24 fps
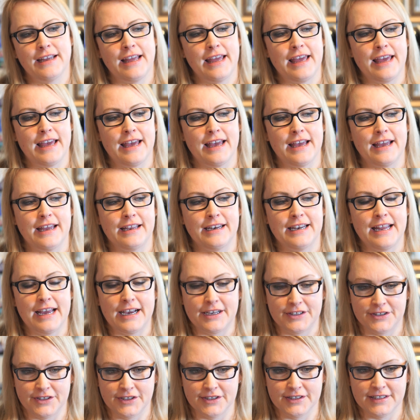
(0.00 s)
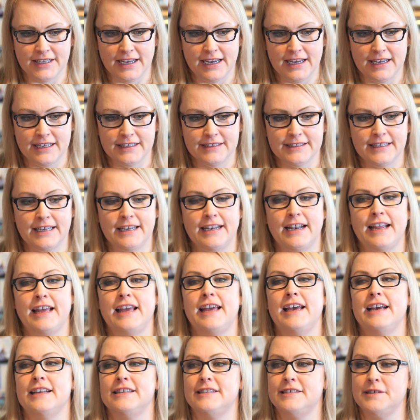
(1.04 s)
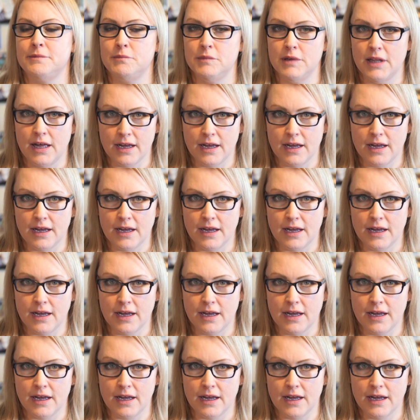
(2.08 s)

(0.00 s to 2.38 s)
and exercise, and I had some